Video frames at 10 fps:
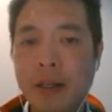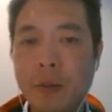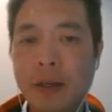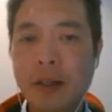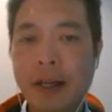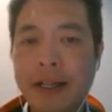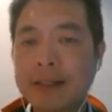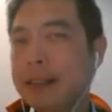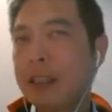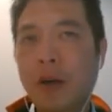Well, I
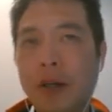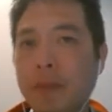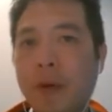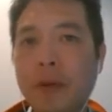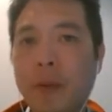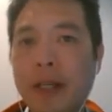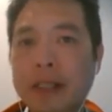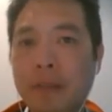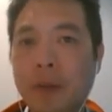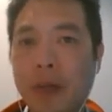can see it going both
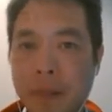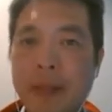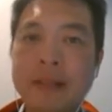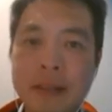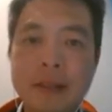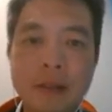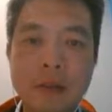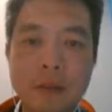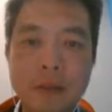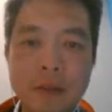ways, but what I meant
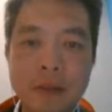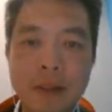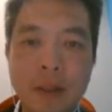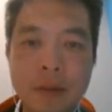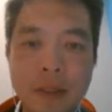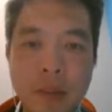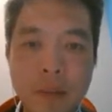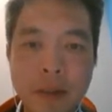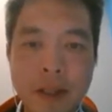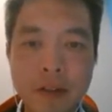to say was that
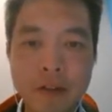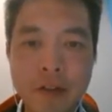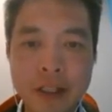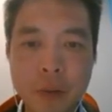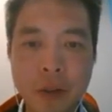public health affects